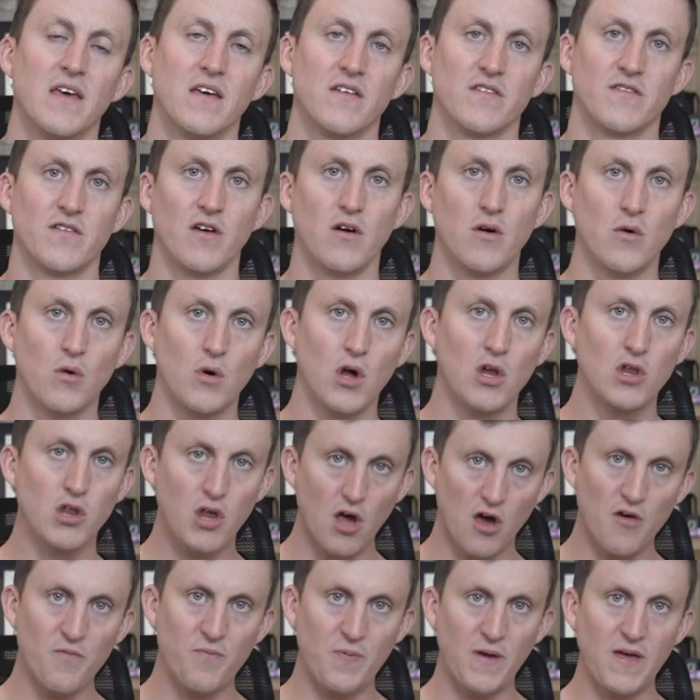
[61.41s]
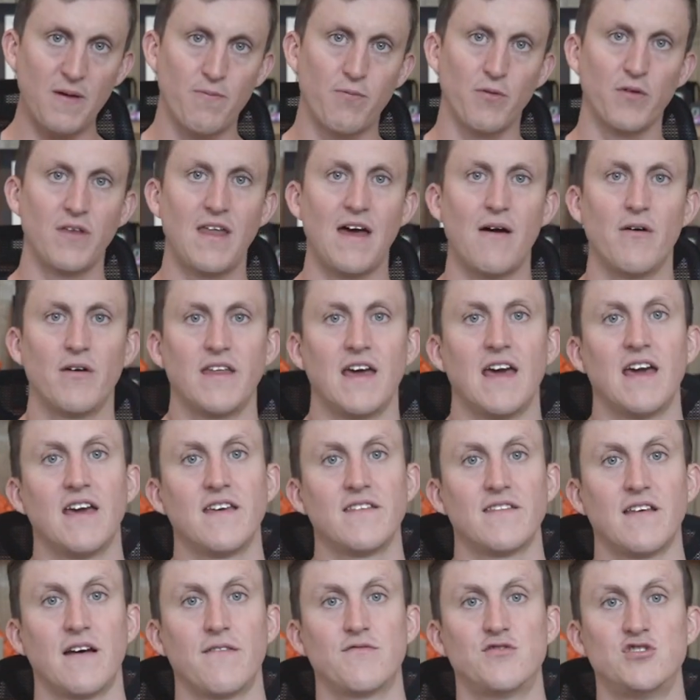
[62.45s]
So a lot of people
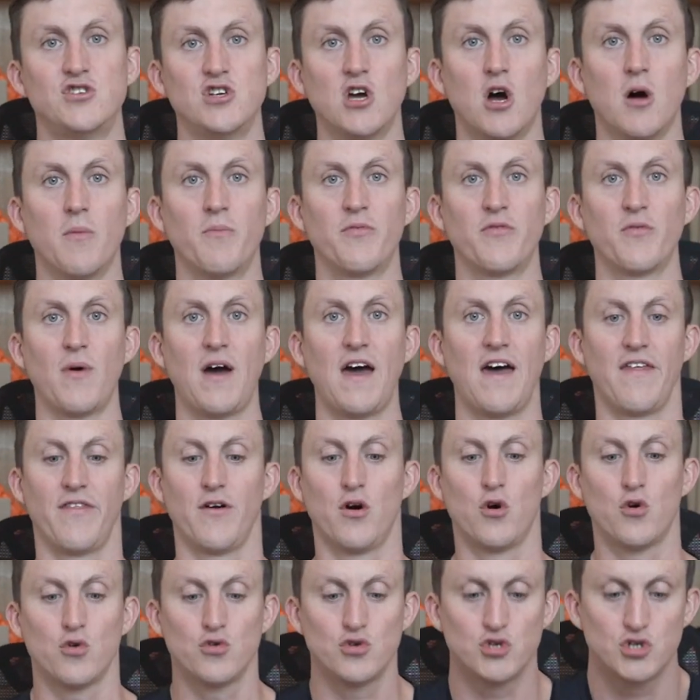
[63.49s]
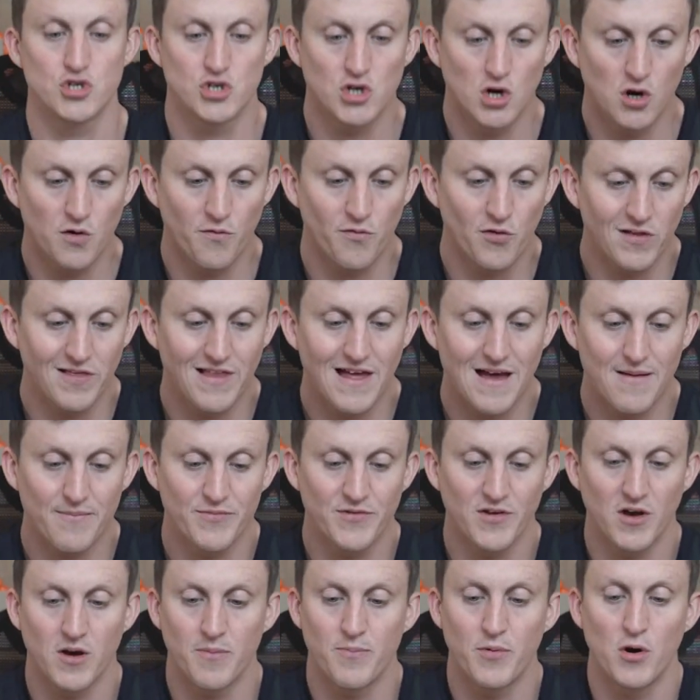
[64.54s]
nowadays have jobs where they're hunched over a
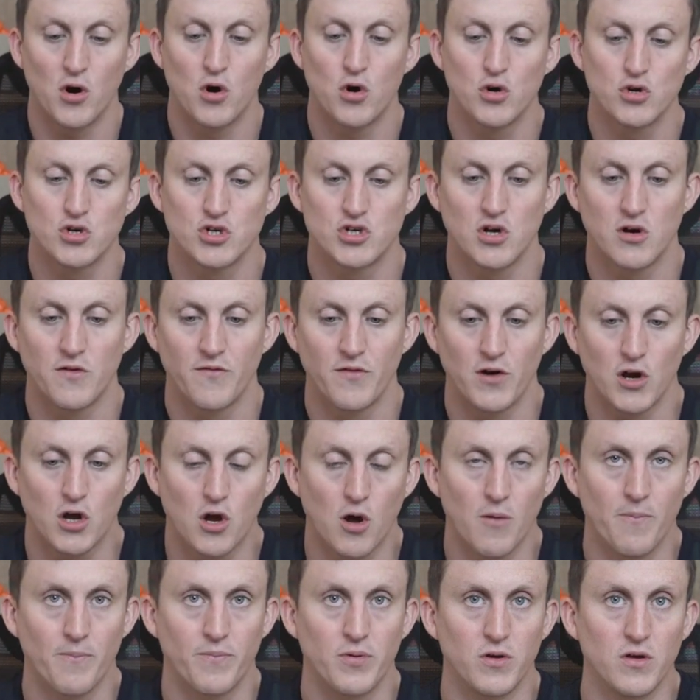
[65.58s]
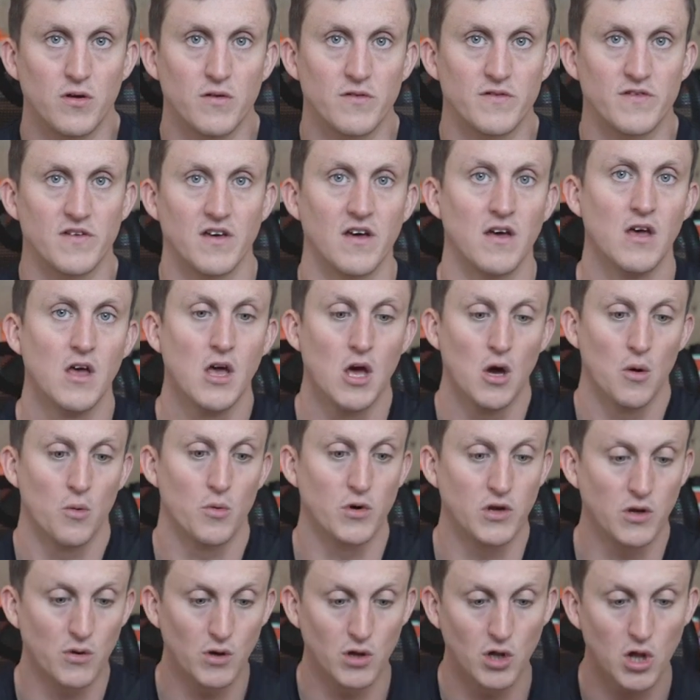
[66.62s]
laptop or hunched over a computer.
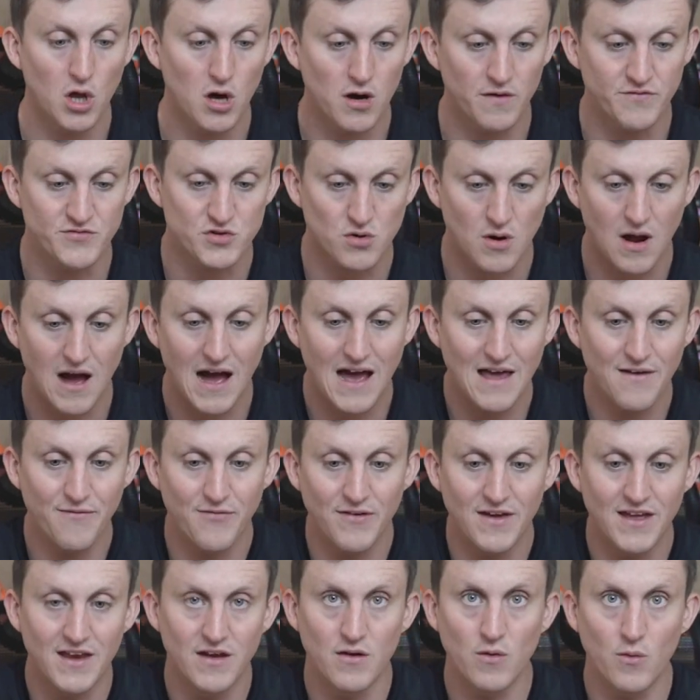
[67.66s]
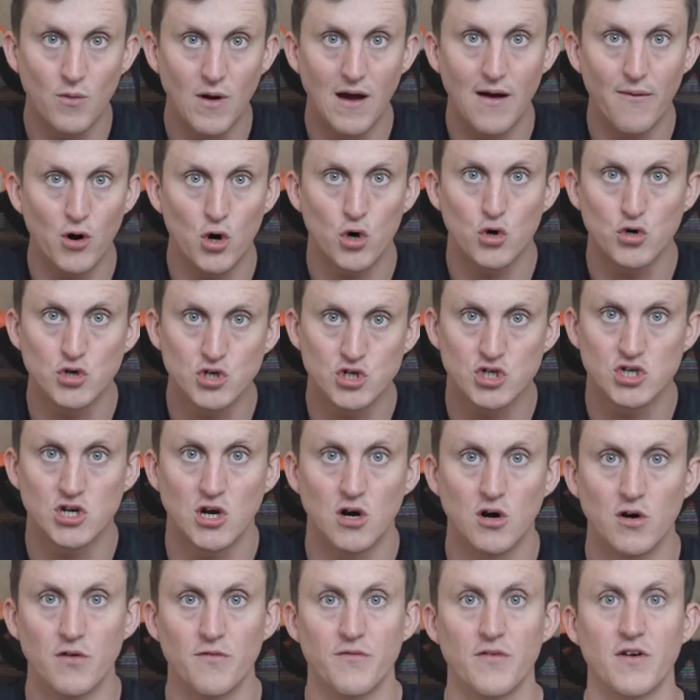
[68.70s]
We do a lot of driving where we're hunched
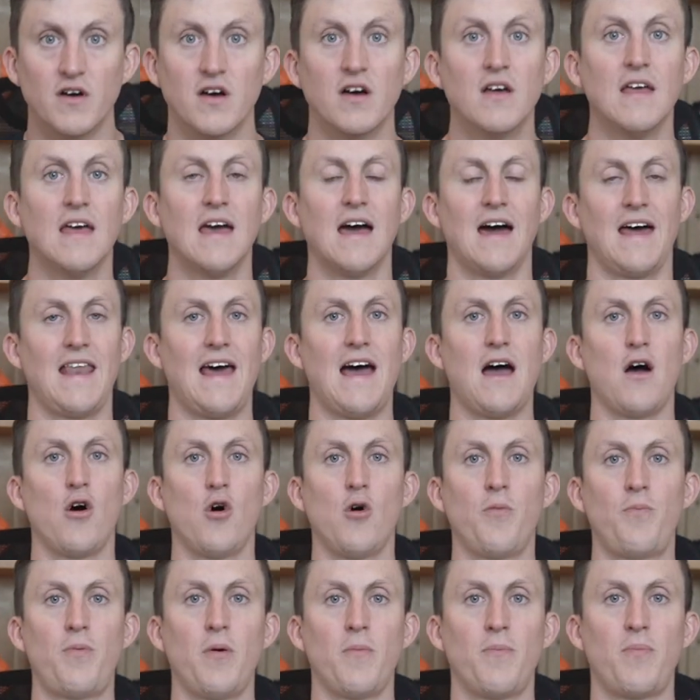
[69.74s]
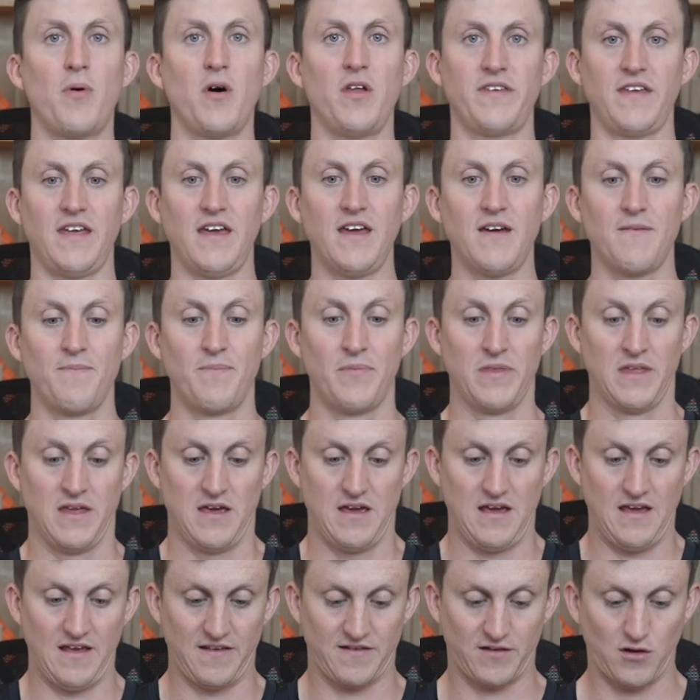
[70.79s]
over, and our upper body
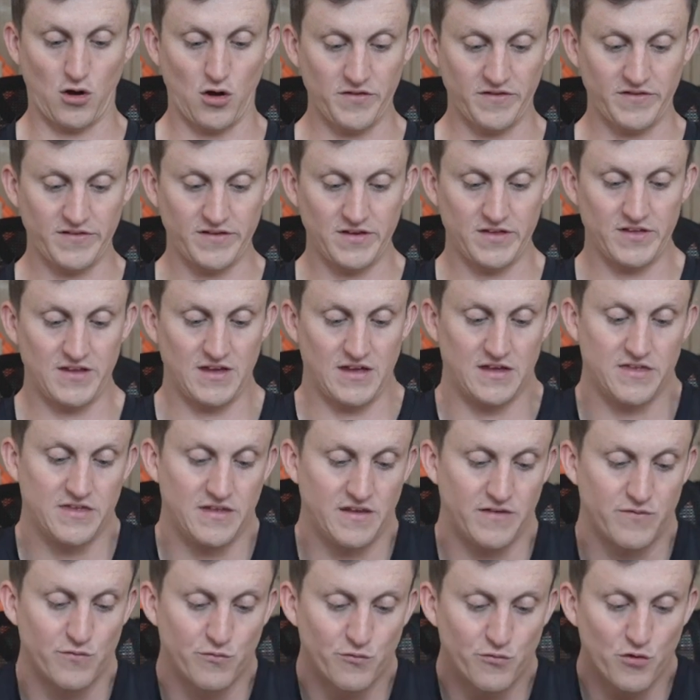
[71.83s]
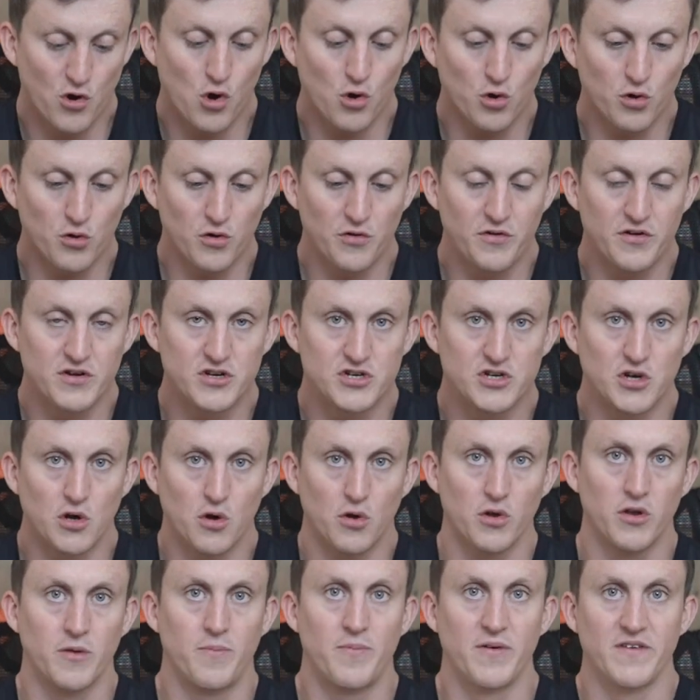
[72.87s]
is constantly in this rolled
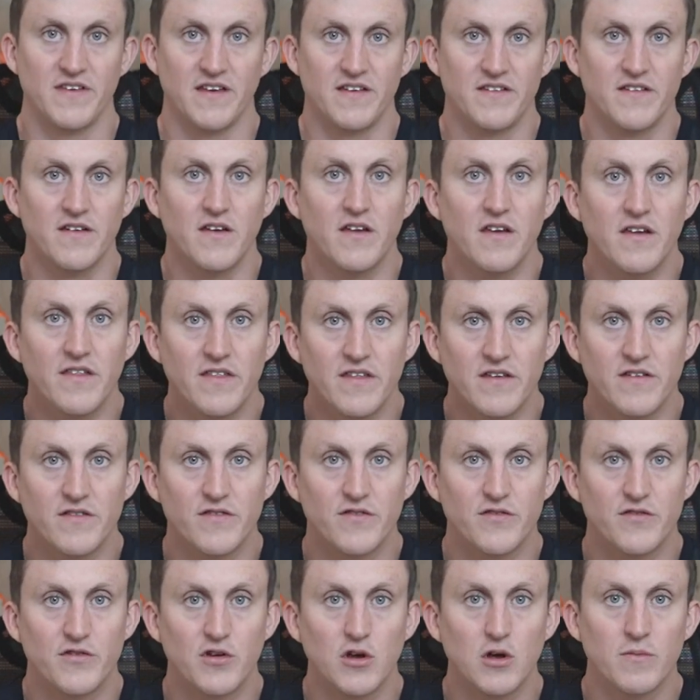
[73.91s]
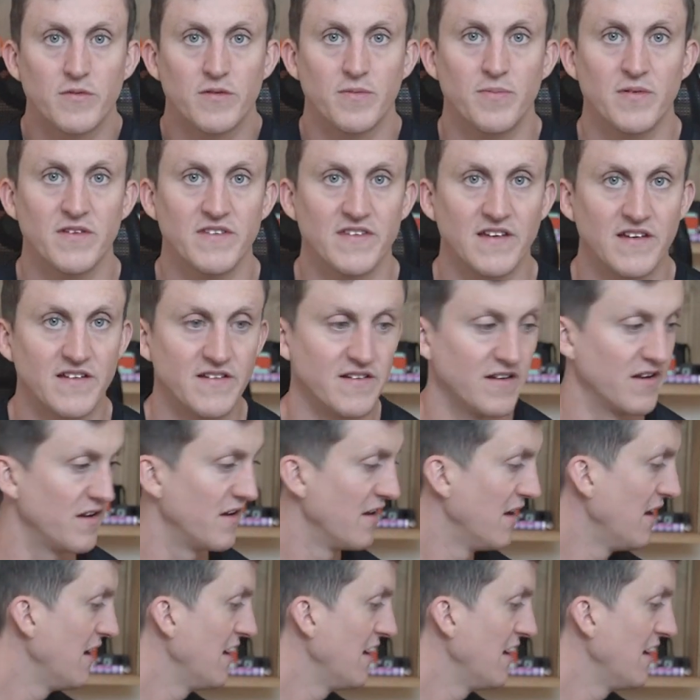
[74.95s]
shoulder position and this stooped position.